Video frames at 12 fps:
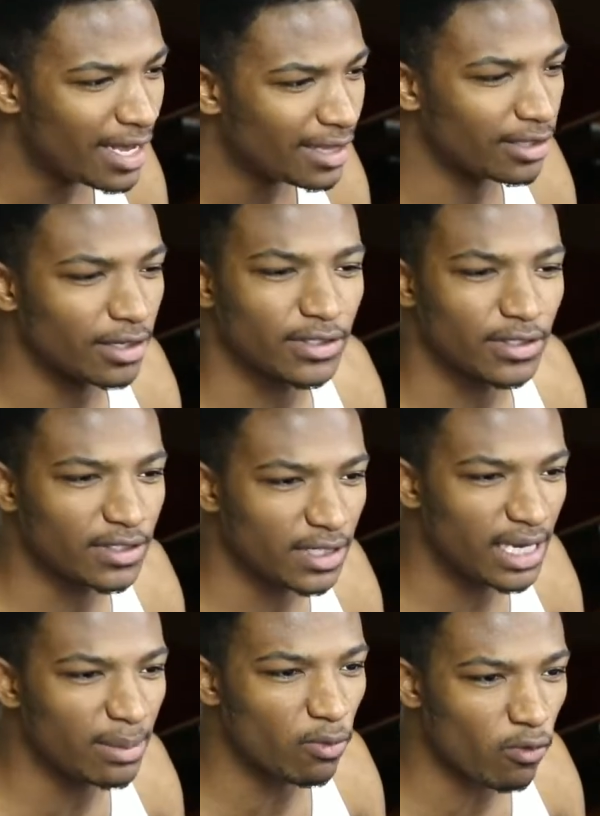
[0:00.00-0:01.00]
that doesn't
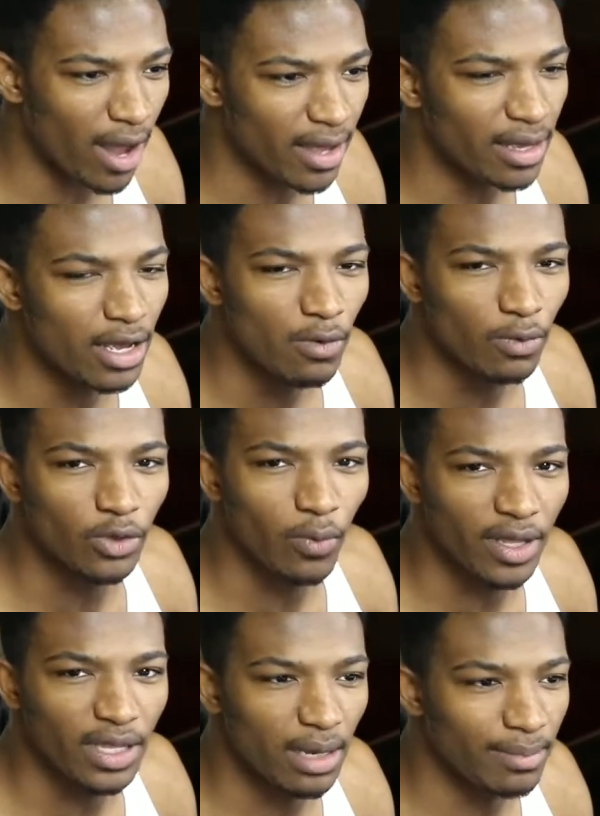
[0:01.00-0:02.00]
seem right with the
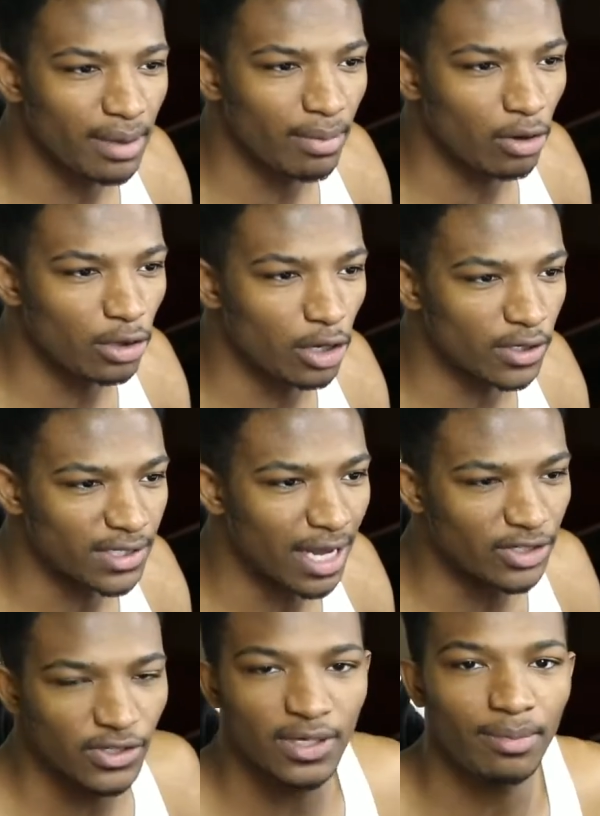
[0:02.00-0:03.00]
way the amiibo looks,
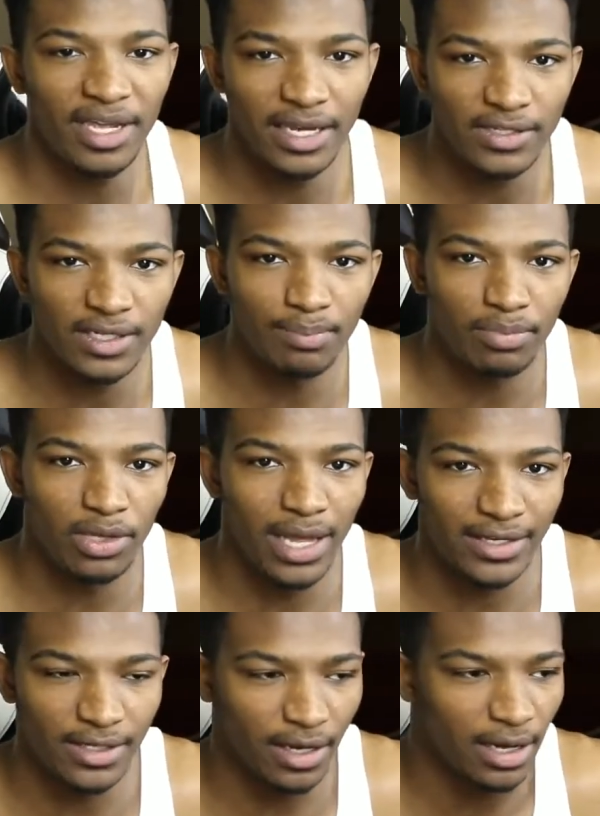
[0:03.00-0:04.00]
not just something as simple
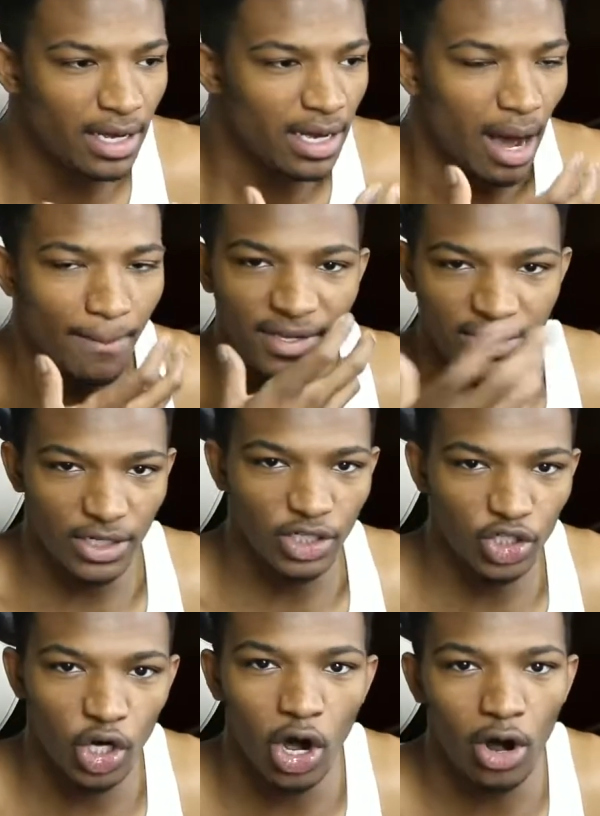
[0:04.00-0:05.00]
as a, a missing
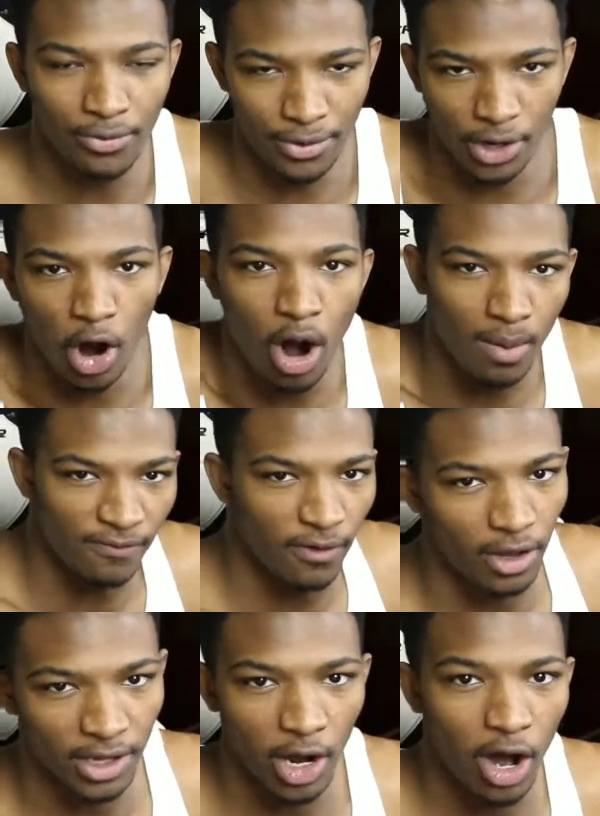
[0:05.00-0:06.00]
jaw or an arm
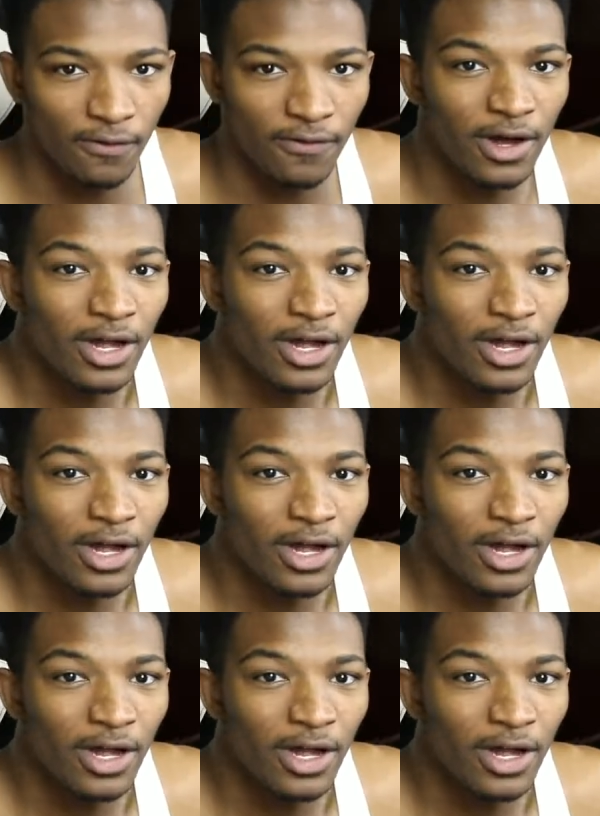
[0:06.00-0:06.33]
falling off.